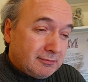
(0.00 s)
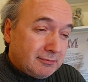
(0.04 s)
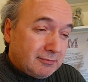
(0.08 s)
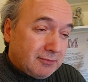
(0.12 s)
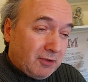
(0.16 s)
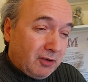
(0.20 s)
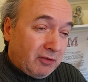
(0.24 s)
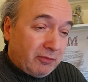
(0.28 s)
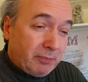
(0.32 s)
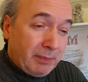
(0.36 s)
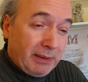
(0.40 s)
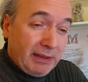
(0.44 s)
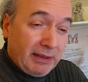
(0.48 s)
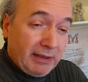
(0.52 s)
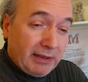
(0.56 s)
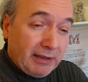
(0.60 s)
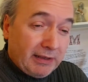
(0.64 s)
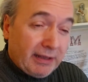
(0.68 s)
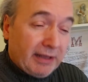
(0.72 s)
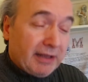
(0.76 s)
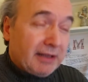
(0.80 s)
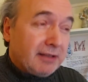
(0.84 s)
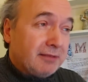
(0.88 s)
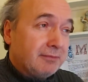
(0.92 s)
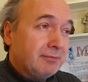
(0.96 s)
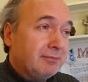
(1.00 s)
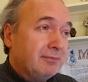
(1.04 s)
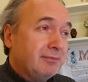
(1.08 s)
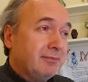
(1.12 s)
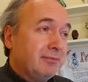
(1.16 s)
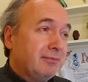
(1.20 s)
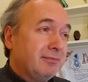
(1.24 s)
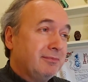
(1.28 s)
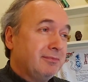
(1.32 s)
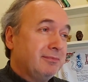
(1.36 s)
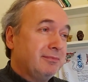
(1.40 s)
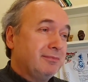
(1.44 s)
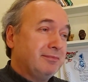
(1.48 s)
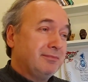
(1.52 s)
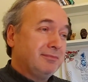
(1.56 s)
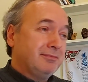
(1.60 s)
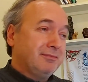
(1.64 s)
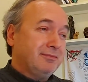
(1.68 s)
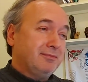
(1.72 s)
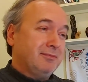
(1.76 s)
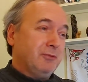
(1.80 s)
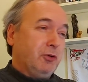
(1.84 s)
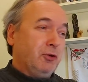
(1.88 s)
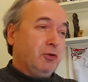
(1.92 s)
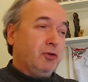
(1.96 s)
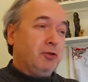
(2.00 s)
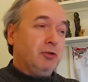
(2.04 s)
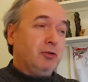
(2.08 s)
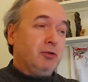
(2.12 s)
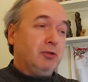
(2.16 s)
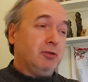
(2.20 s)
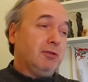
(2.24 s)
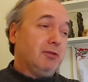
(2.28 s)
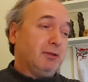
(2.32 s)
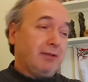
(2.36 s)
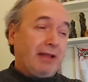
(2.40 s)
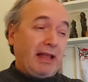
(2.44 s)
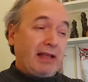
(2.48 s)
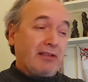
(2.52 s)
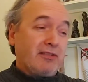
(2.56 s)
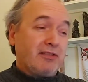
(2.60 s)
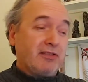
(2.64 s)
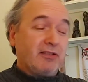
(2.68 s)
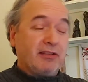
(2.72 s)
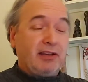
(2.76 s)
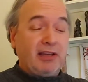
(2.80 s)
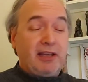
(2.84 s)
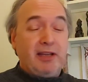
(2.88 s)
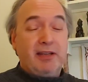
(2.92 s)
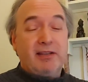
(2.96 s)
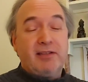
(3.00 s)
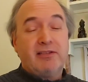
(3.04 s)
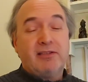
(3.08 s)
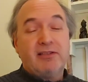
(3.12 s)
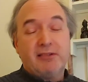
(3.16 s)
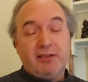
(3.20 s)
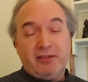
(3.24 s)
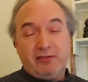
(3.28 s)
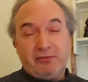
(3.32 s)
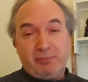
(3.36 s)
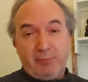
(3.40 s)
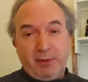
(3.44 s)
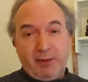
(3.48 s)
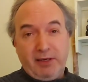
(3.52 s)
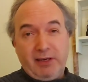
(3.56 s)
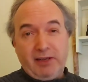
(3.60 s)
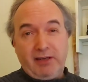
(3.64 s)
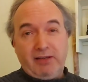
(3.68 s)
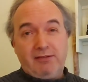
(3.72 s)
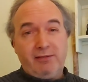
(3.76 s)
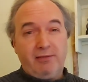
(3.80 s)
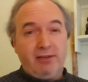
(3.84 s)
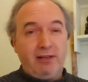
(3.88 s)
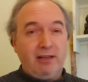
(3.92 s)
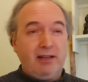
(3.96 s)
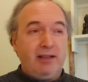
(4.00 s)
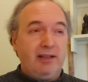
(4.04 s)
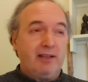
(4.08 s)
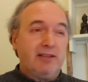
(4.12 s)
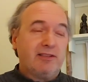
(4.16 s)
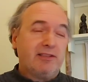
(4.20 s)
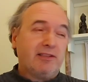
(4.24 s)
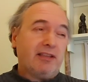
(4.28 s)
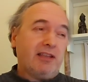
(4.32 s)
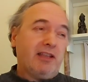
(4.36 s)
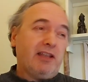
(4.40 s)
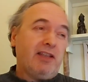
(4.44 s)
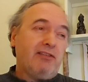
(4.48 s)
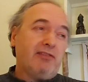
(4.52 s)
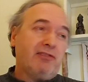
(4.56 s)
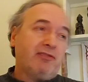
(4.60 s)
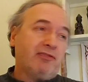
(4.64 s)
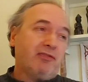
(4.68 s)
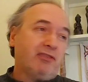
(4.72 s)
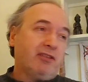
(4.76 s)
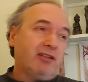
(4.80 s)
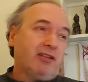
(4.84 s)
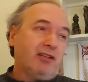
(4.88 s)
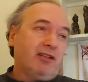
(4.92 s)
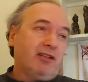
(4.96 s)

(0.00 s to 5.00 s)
of being there, or that state of being, feeling safe.